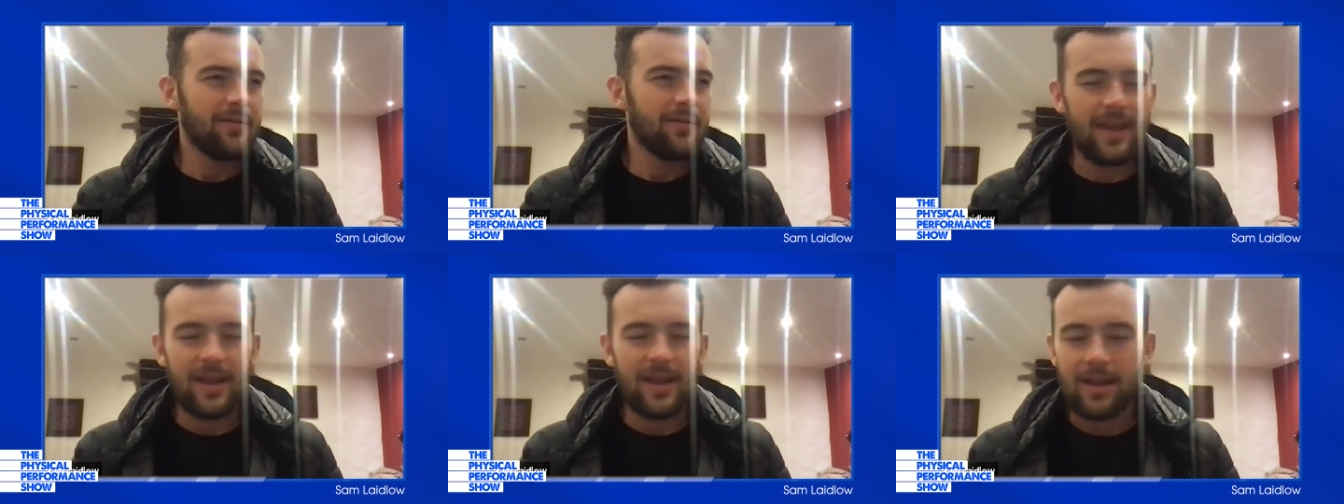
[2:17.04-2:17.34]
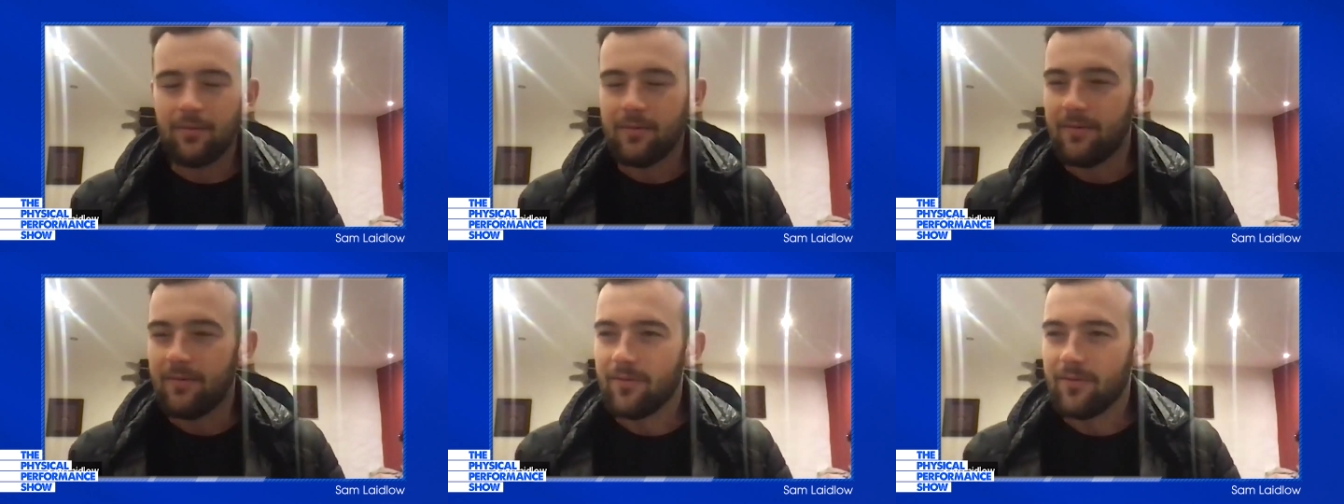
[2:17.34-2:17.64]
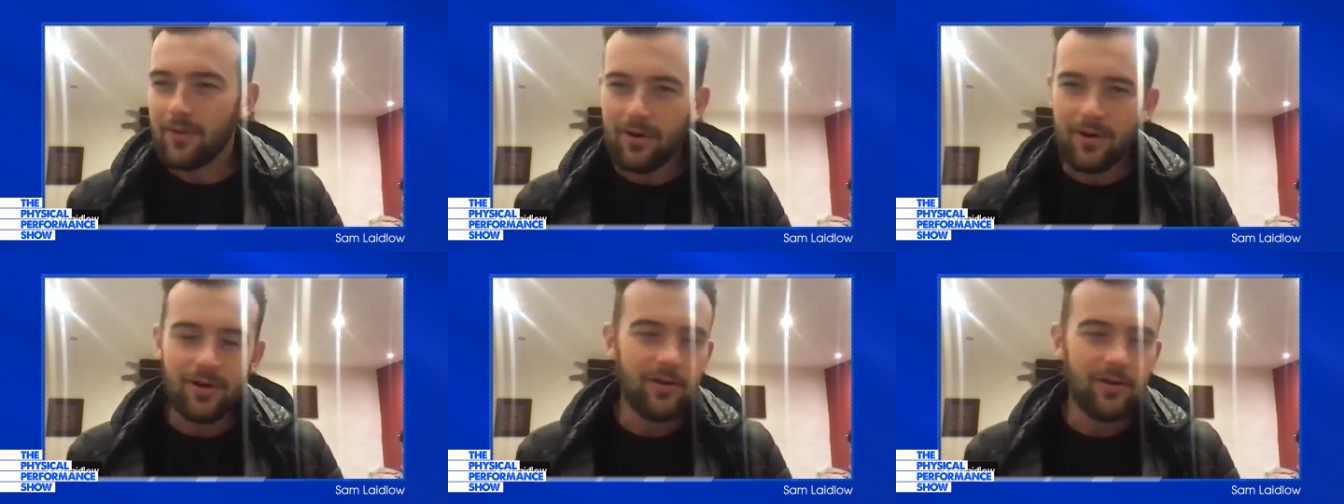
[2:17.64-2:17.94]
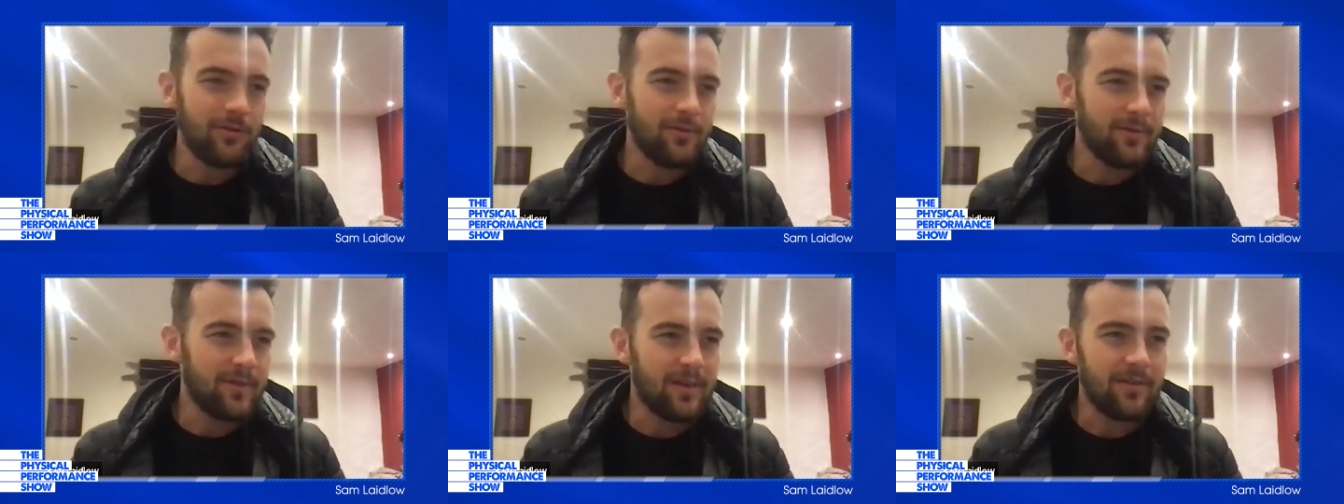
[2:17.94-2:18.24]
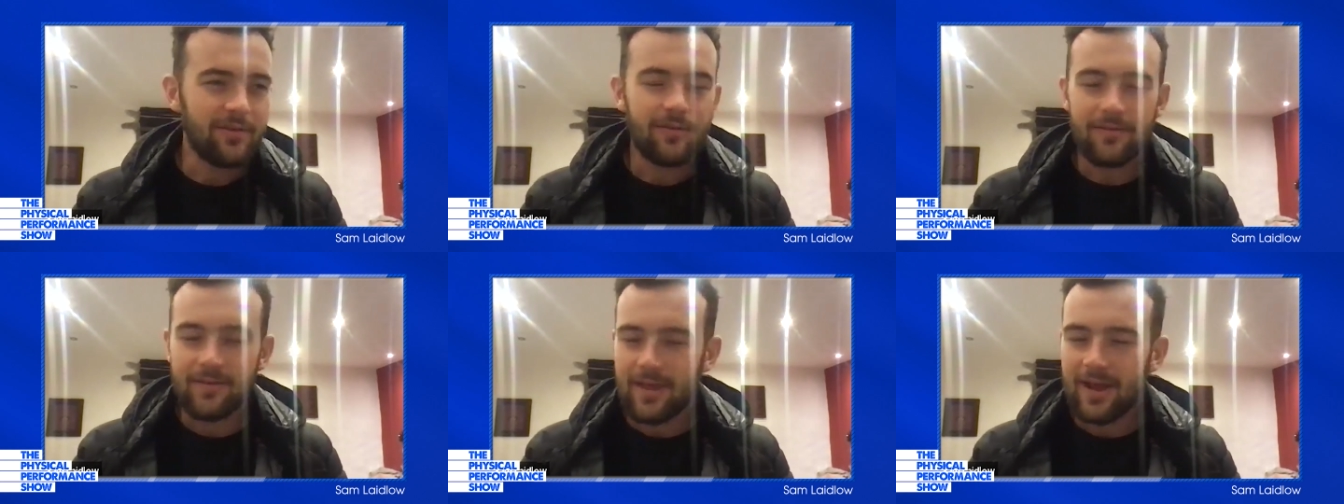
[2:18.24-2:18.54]
dealing with lawyers or
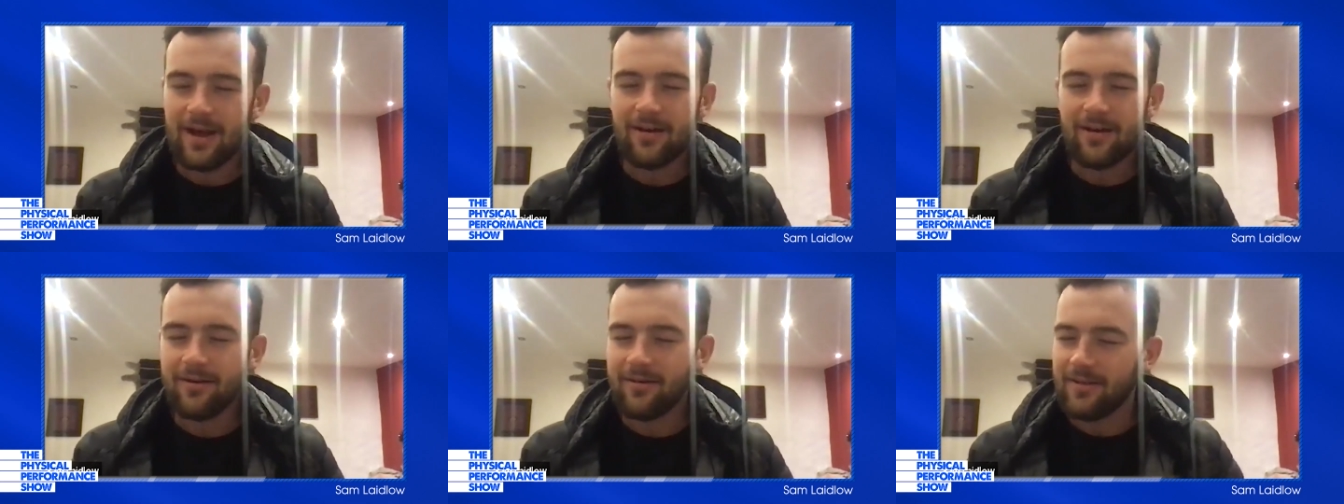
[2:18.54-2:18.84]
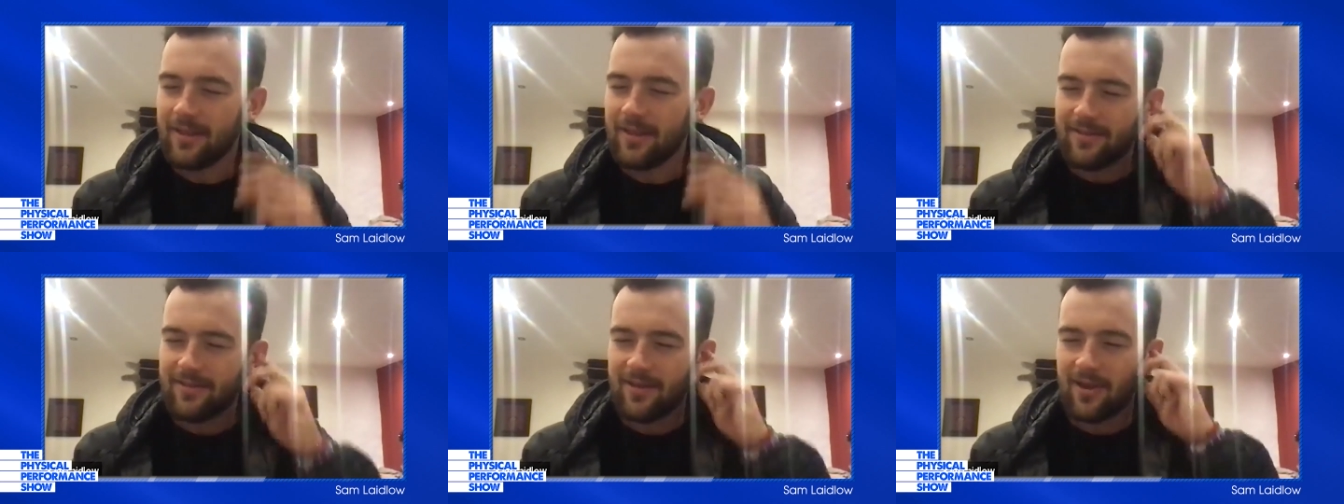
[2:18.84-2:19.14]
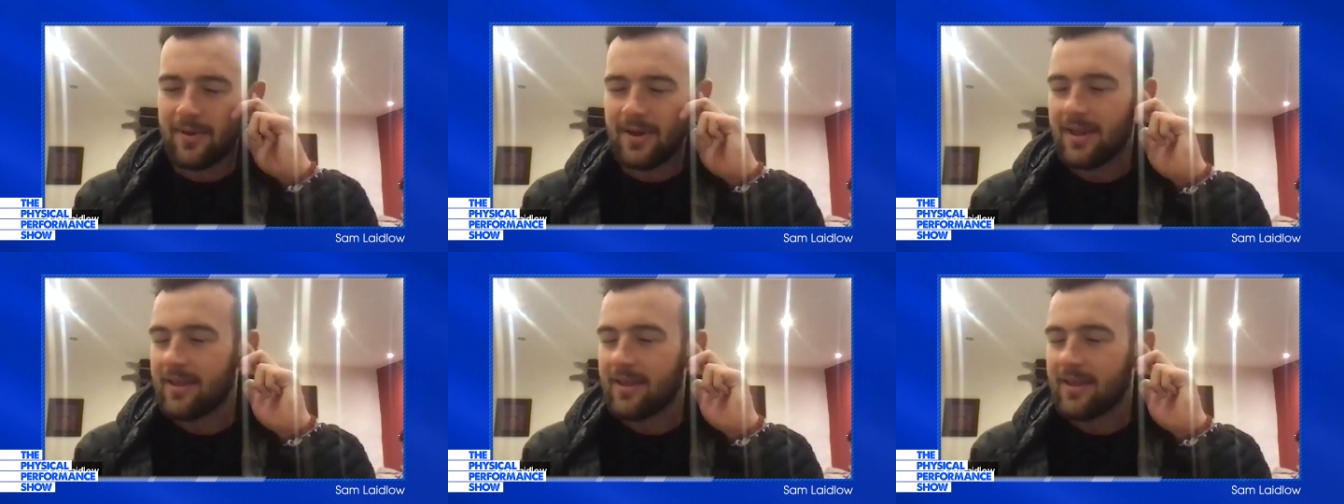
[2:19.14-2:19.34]
this or that, or there's so